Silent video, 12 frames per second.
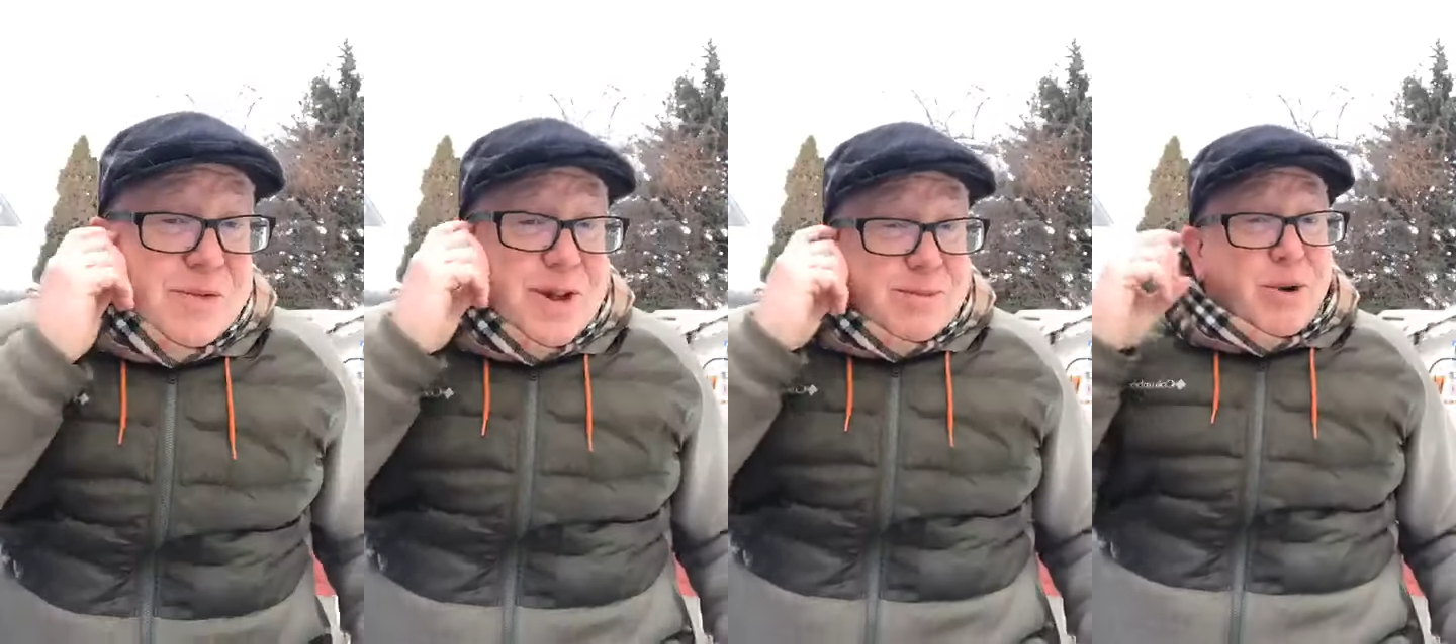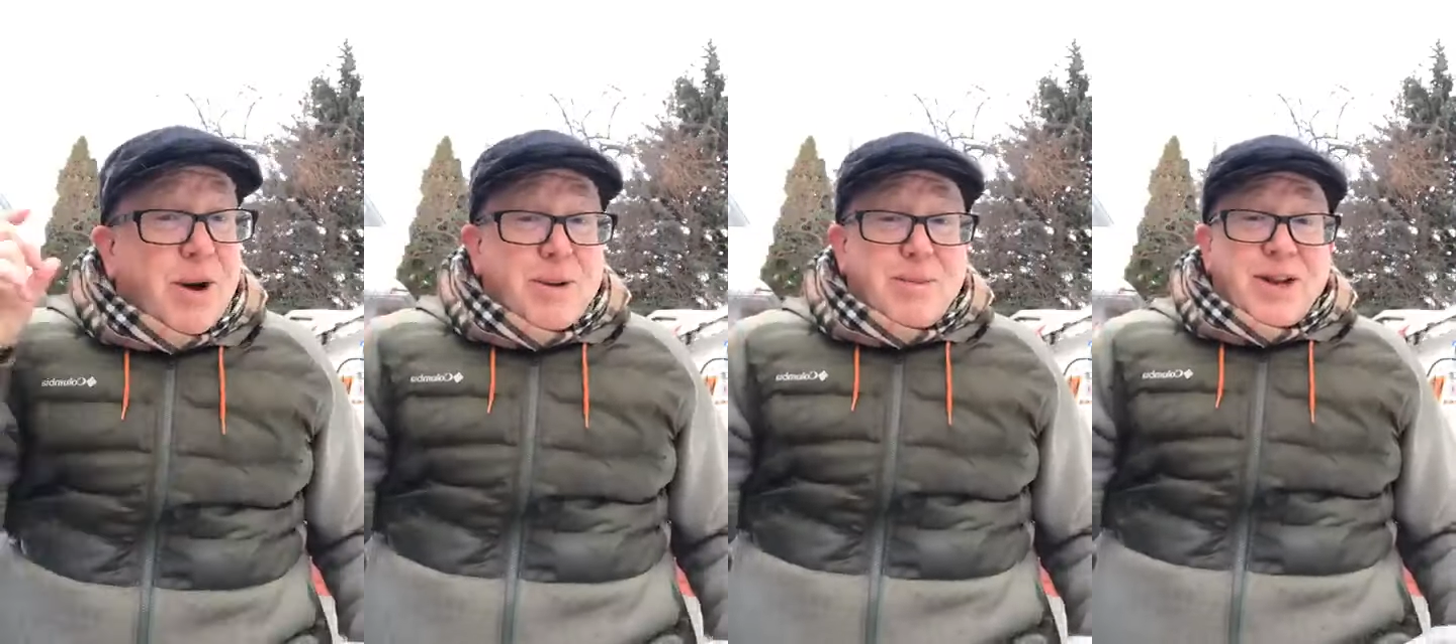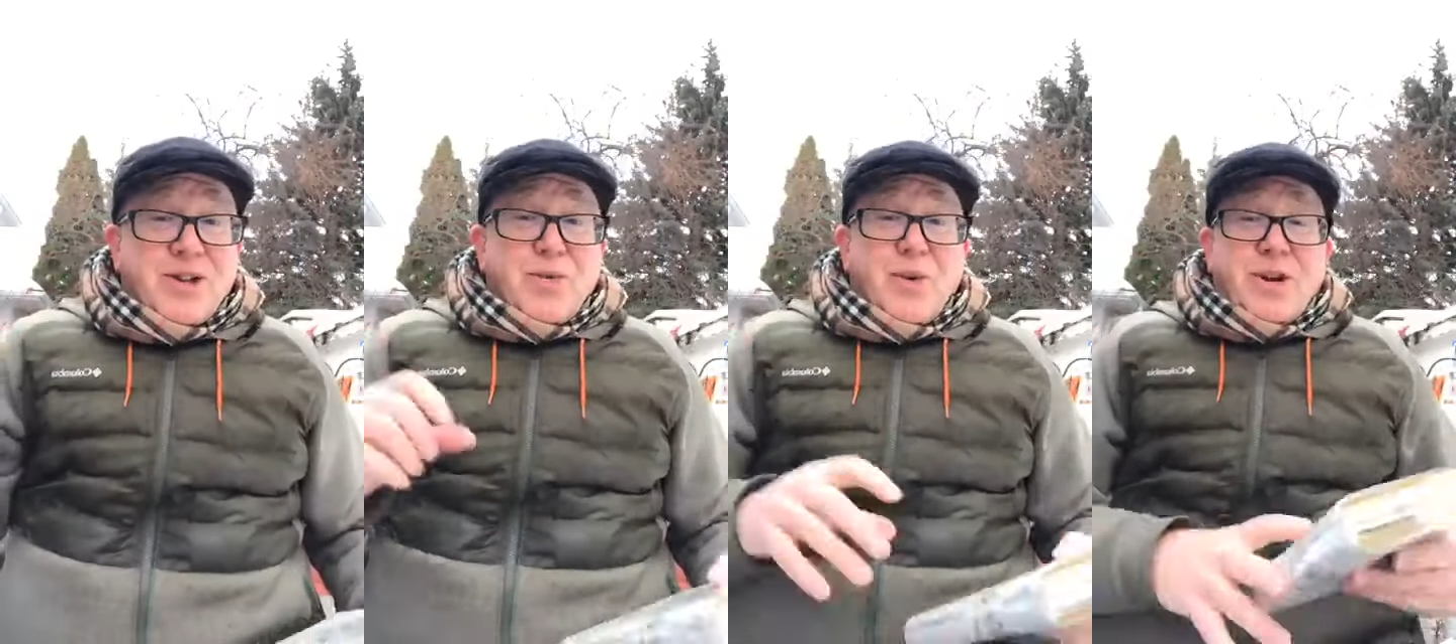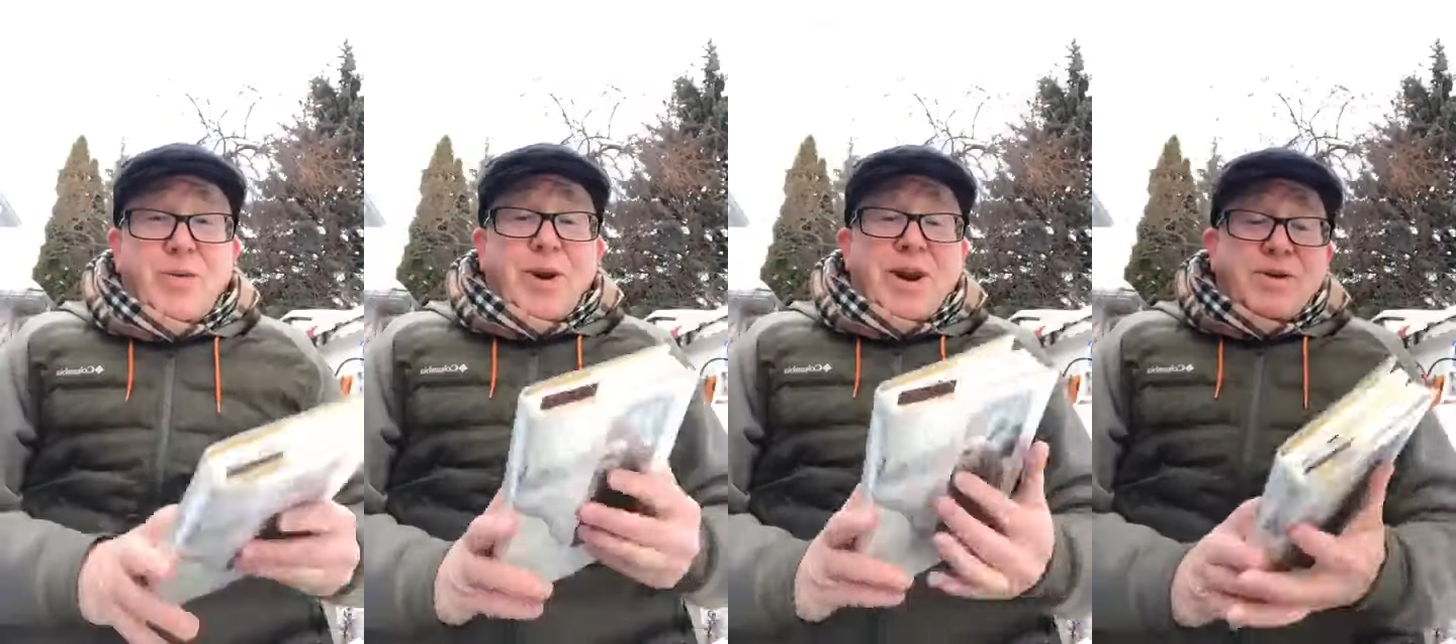that probably made you
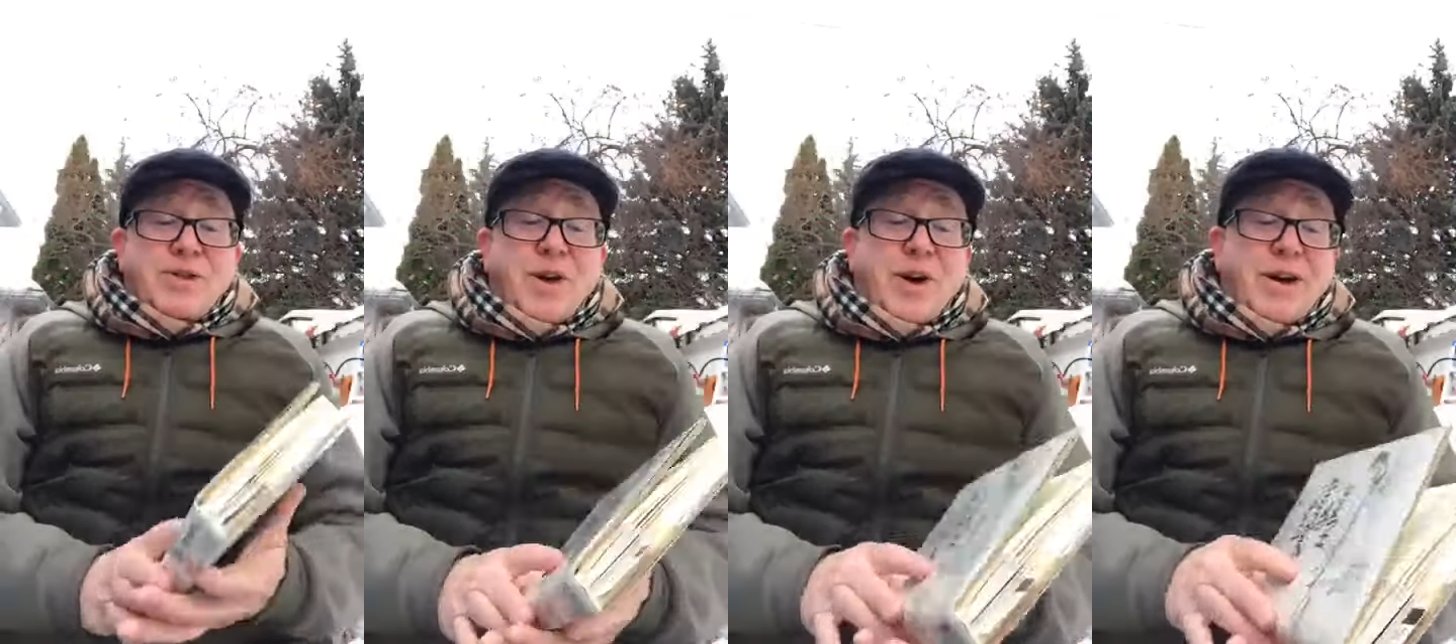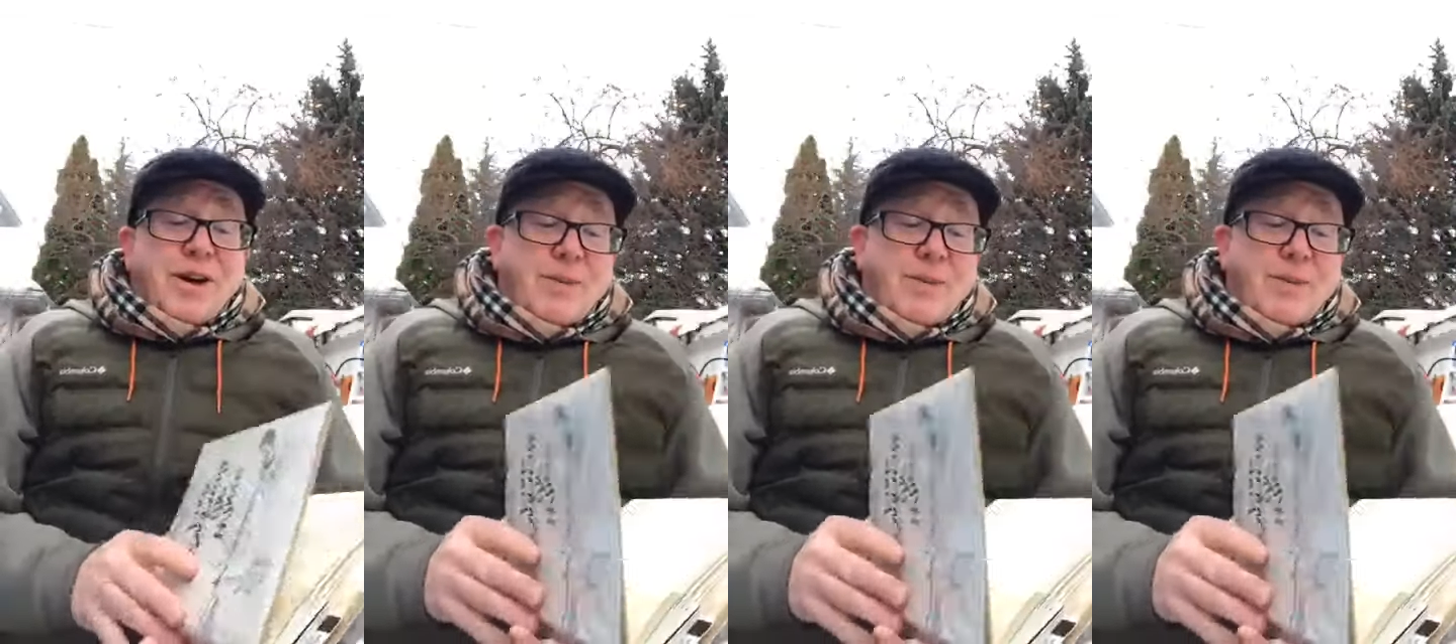wonder what I was talking